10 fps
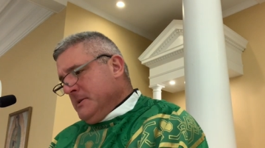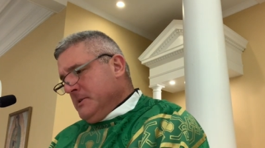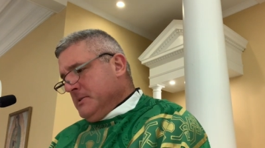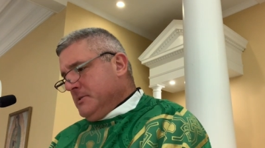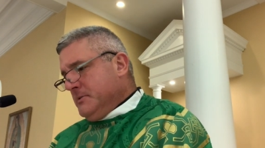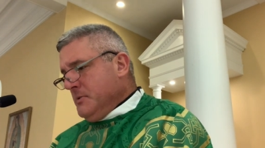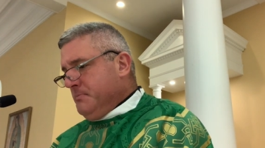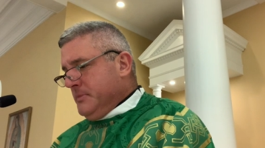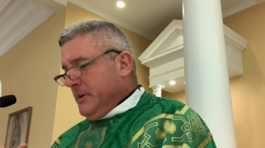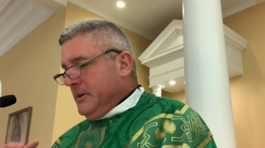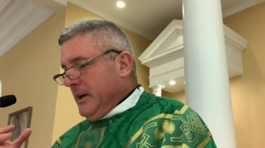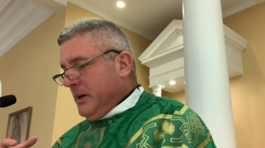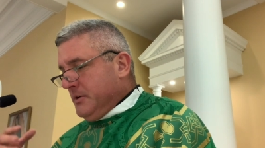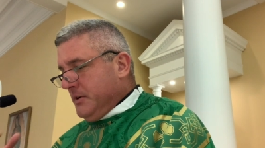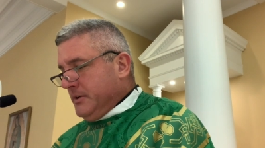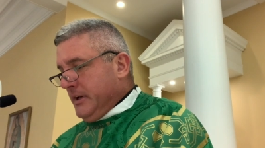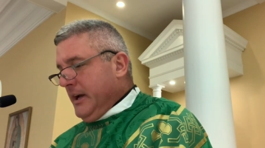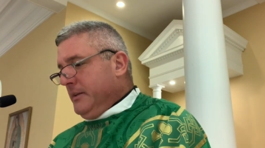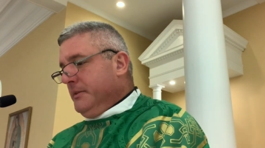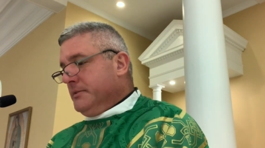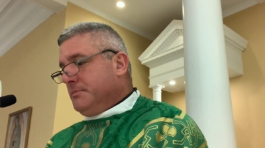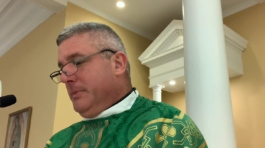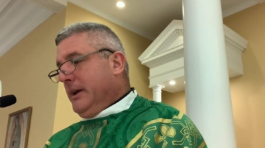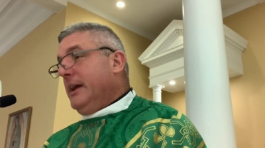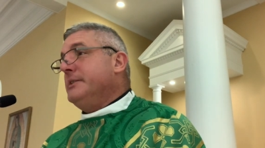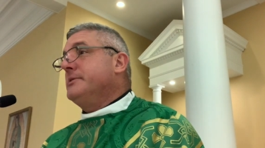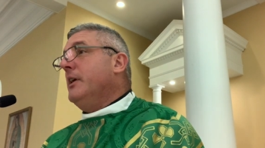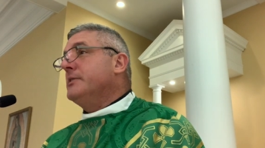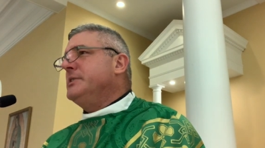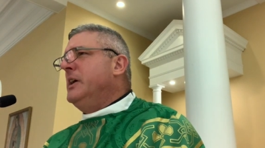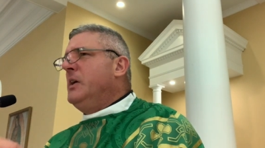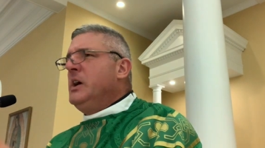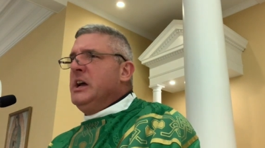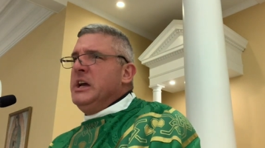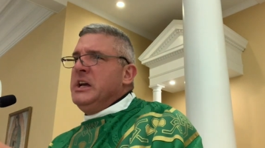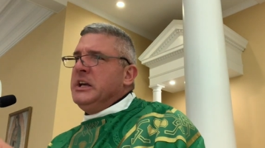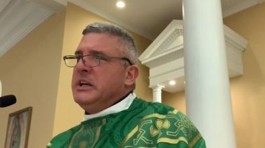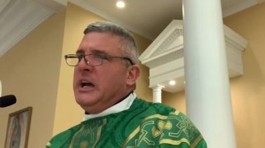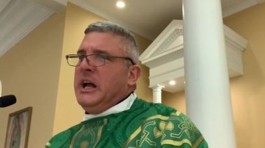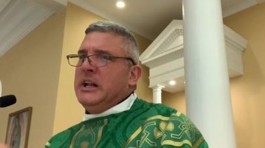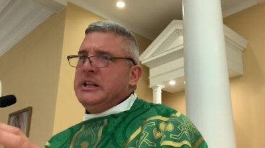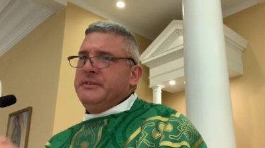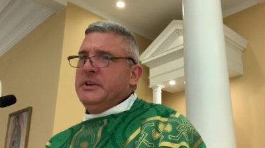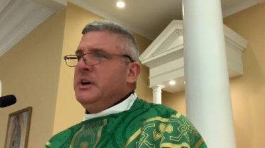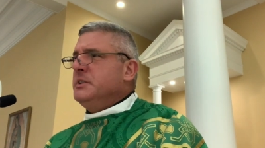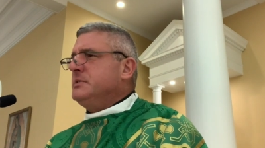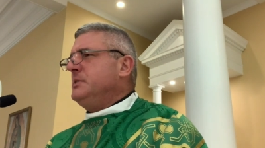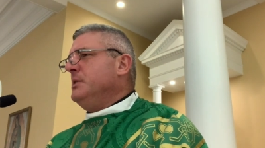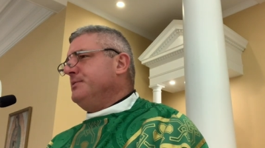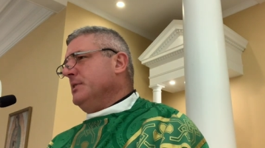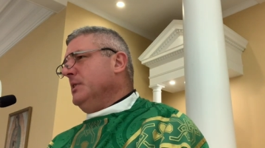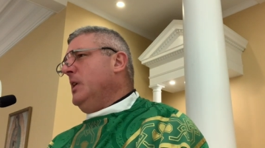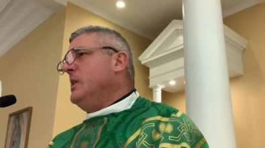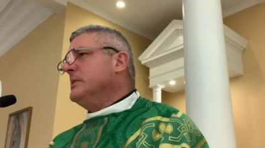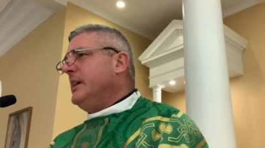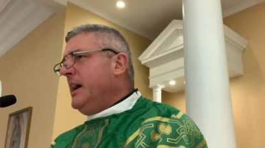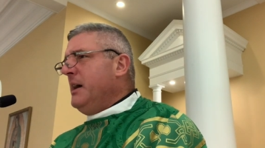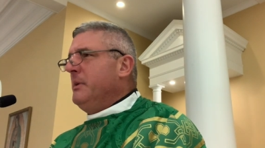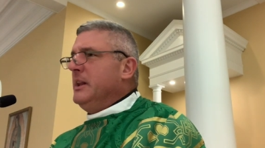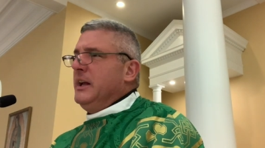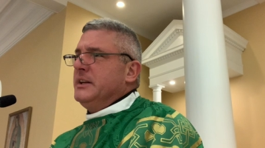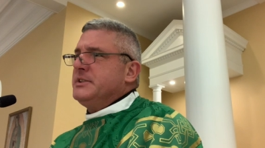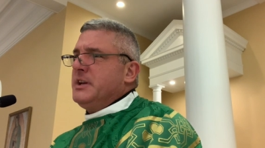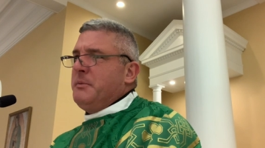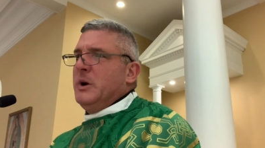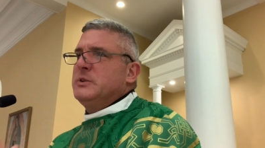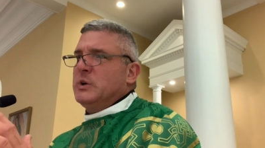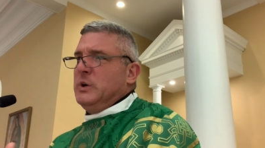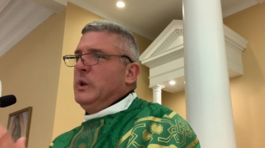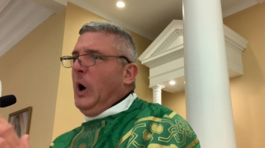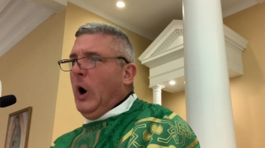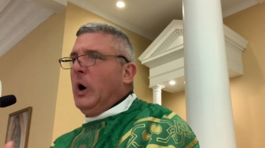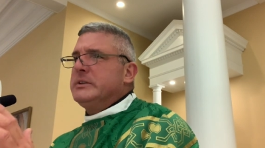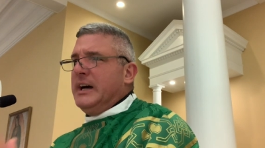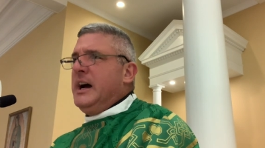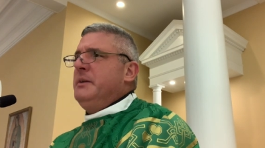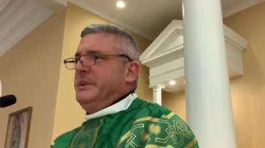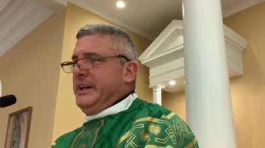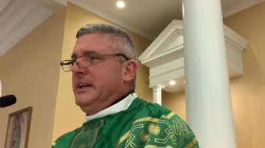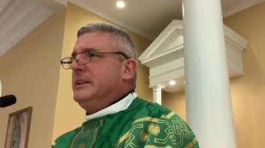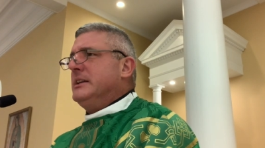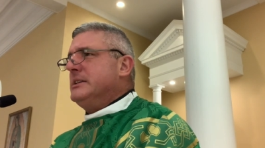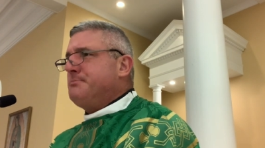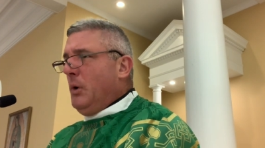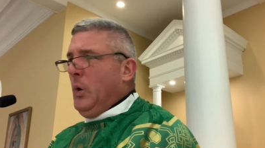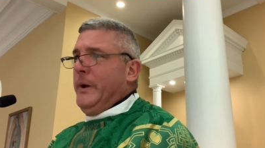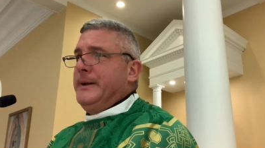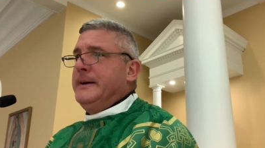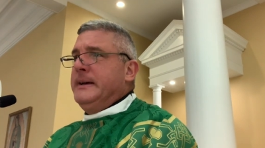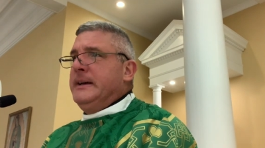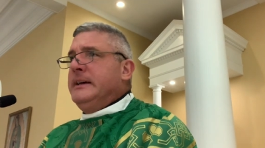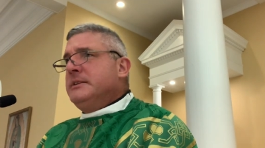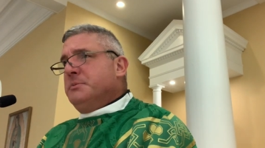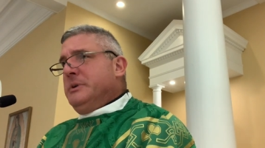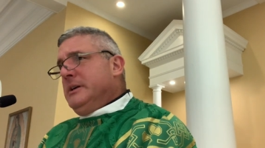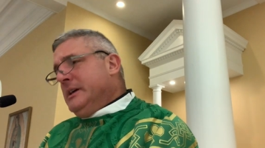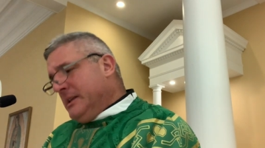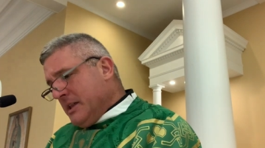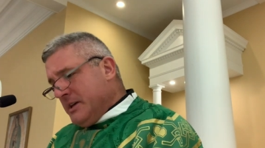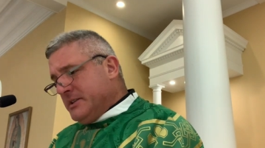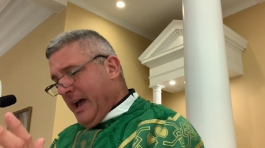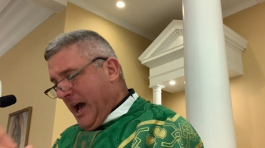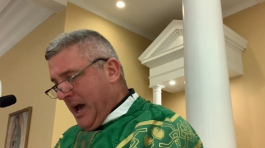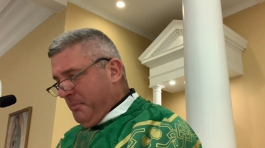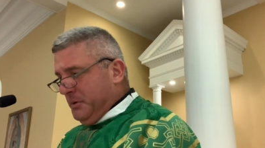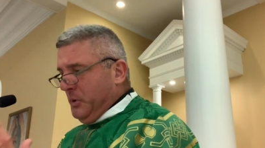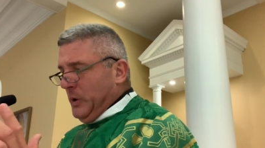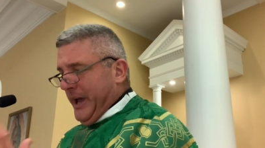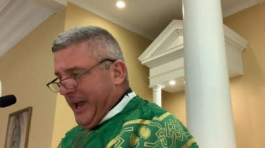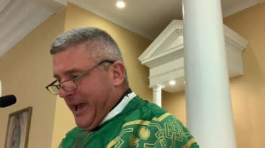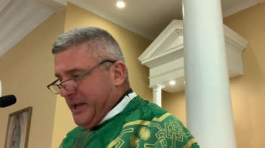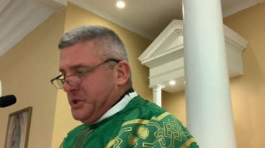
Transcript: the soup to kind of cook together the spaghetti sauce, you know? You got to leave it on the stove for a long time and let it simmer. It took a long time to get it to this point, to be in this habitable age